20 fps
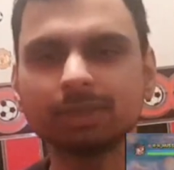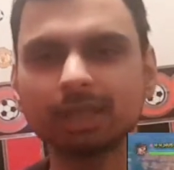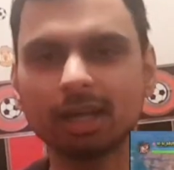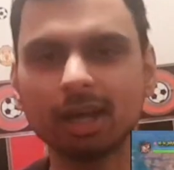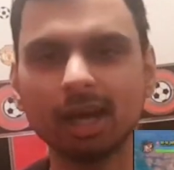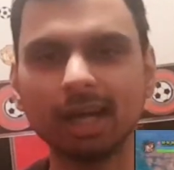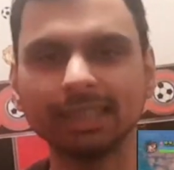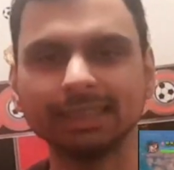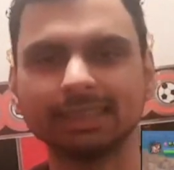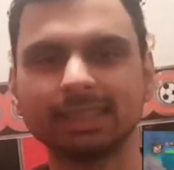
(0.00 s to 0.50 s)
So
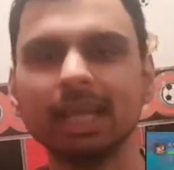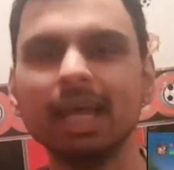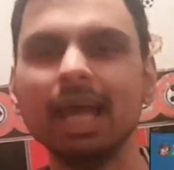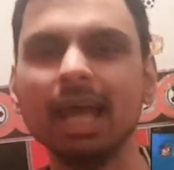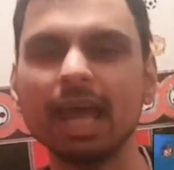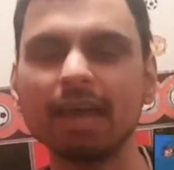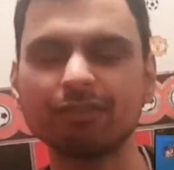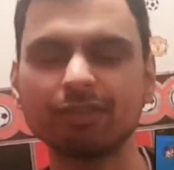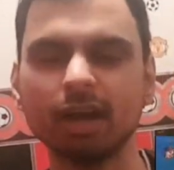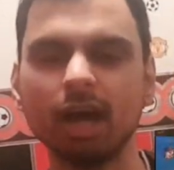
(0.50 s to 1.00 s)
guys,
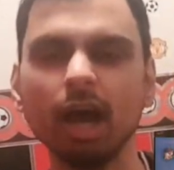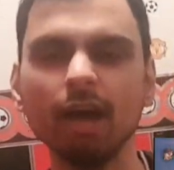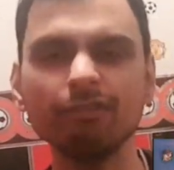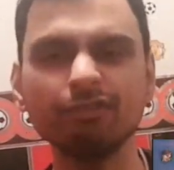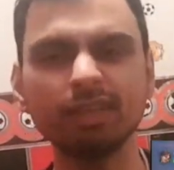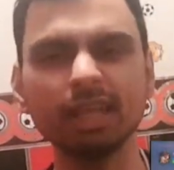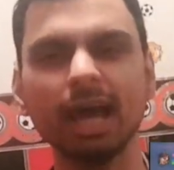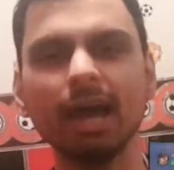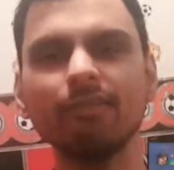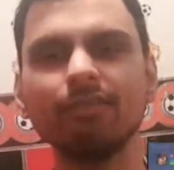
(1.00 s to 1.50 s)
if you're hyped
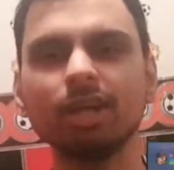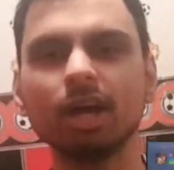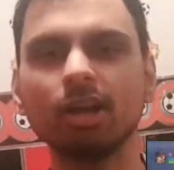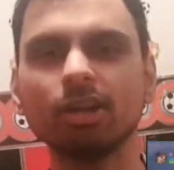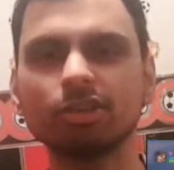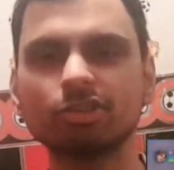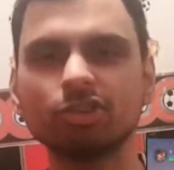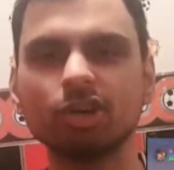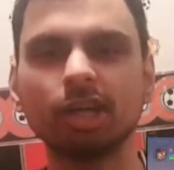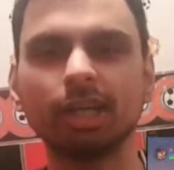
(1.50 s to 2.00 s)
for the
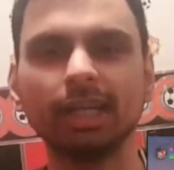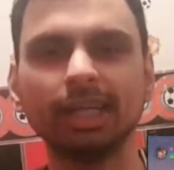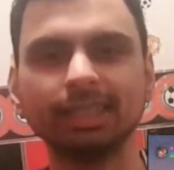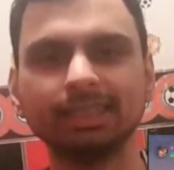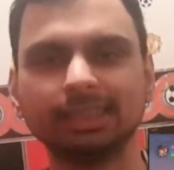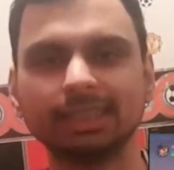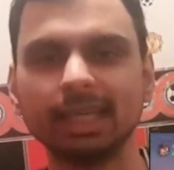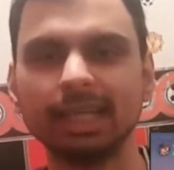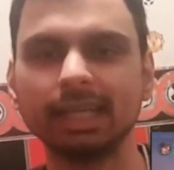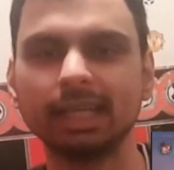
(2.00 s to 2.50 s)
Ariana Grande
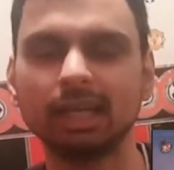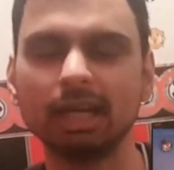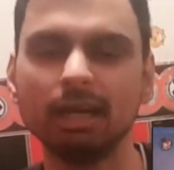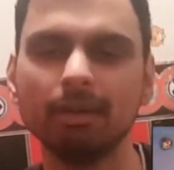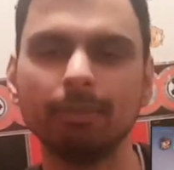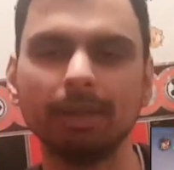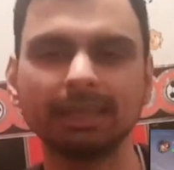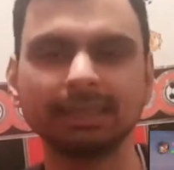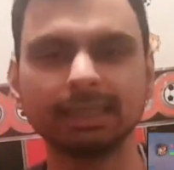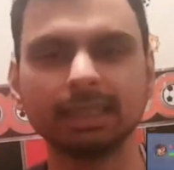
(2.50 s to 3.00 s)
skin
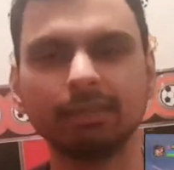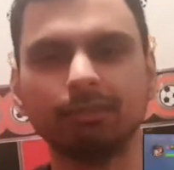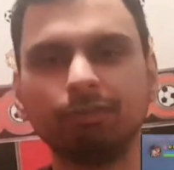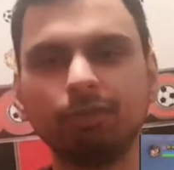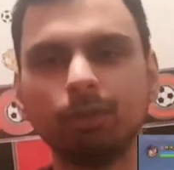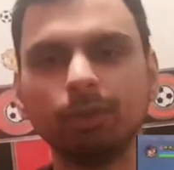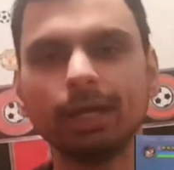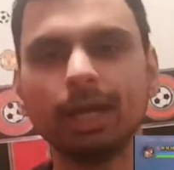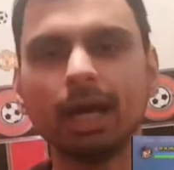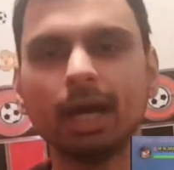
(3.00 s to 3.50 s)
coming back to the
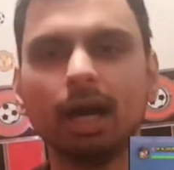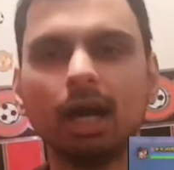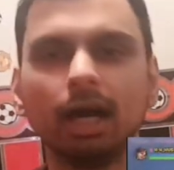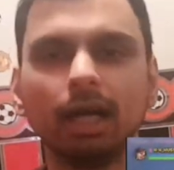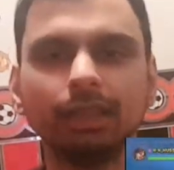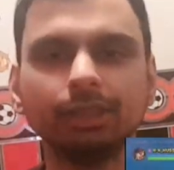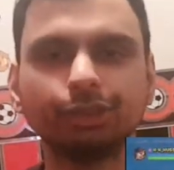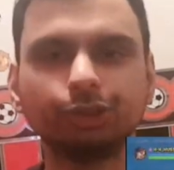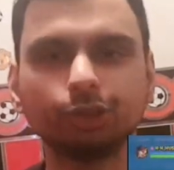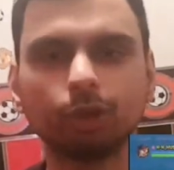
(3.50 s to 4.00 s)
Fortnite
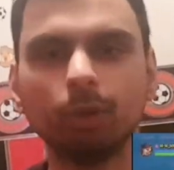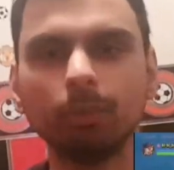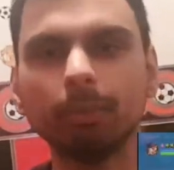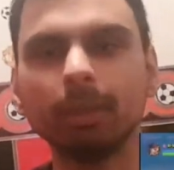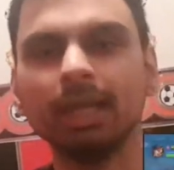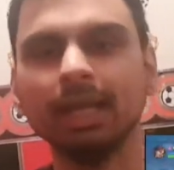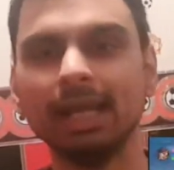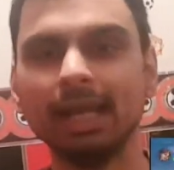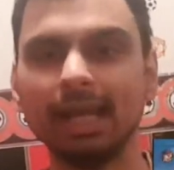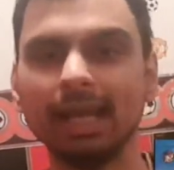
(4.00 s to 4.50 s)
item shop,
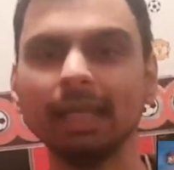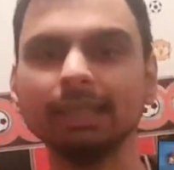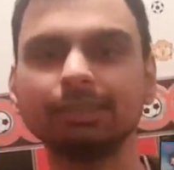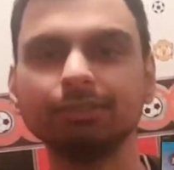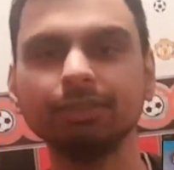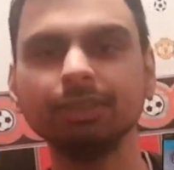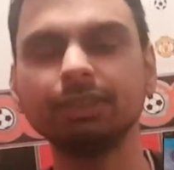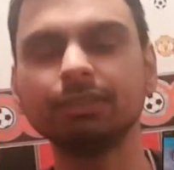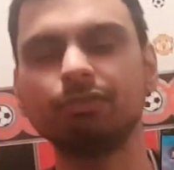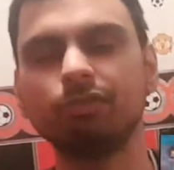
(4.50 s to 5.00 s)
let's
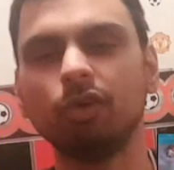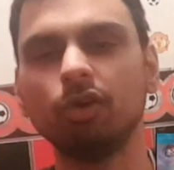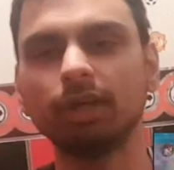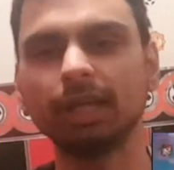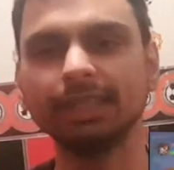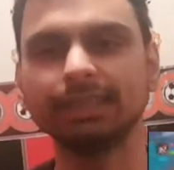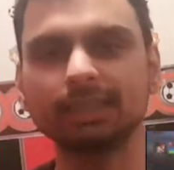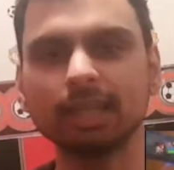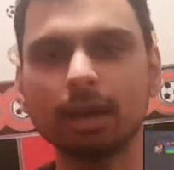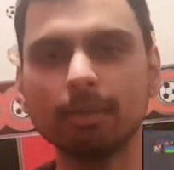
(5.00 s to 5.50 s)
reach the
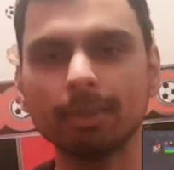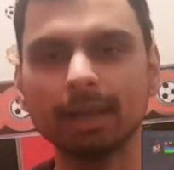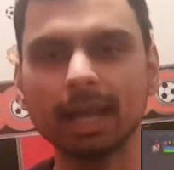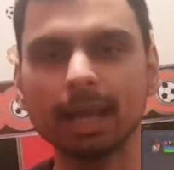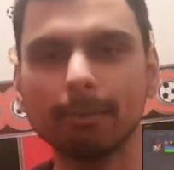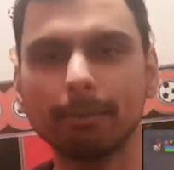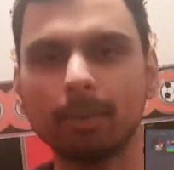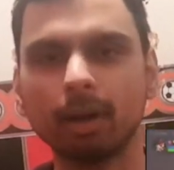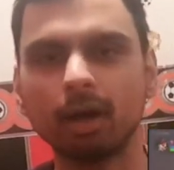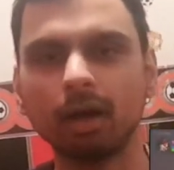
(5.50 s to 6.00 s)
4K cyber
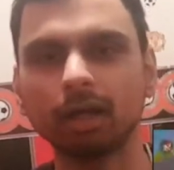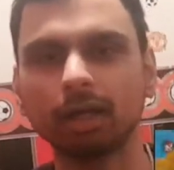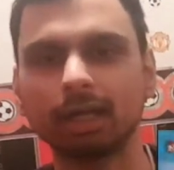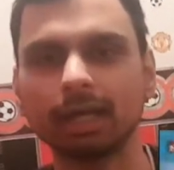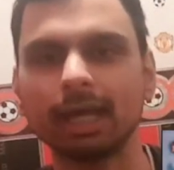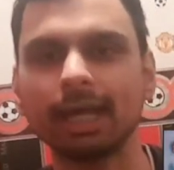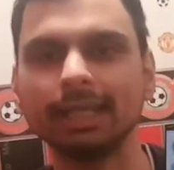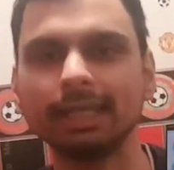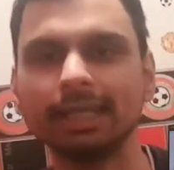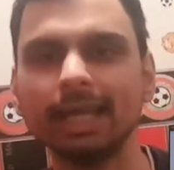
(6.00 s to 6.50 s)
landmark
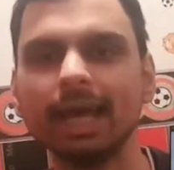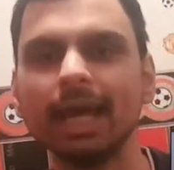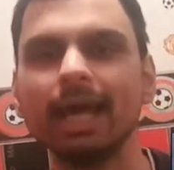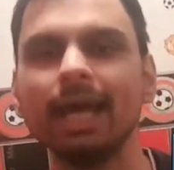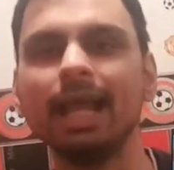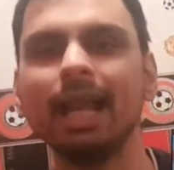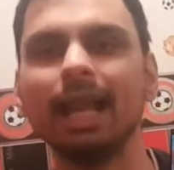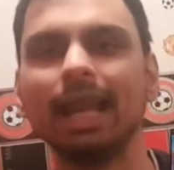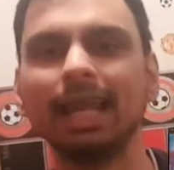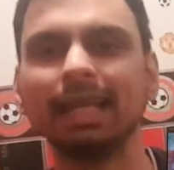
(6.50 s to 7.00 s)
and yeah,
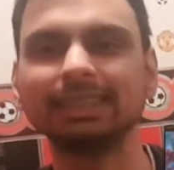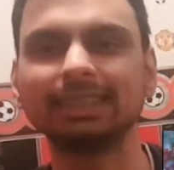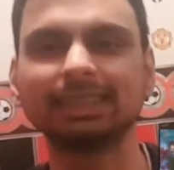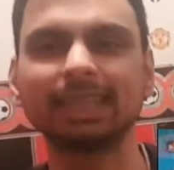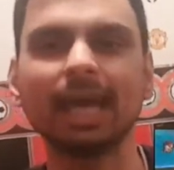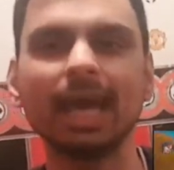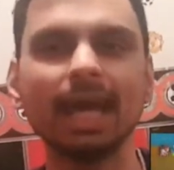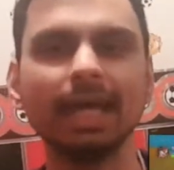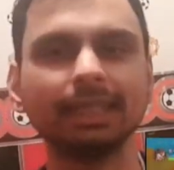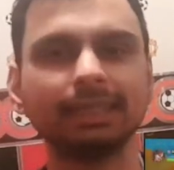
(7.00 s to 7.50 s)
let's
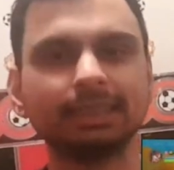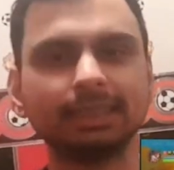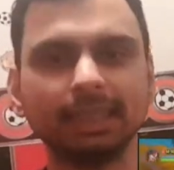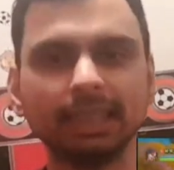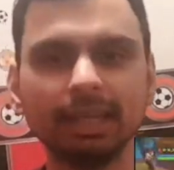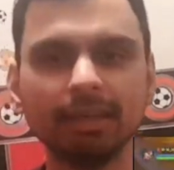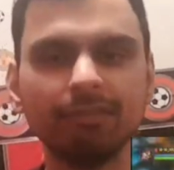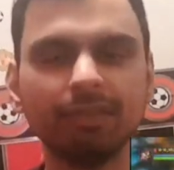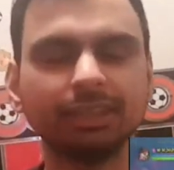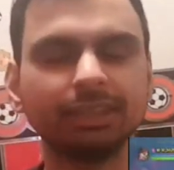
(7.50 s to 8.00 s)
get to
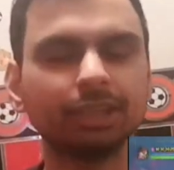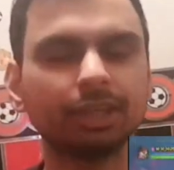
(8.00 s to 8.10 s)
the video.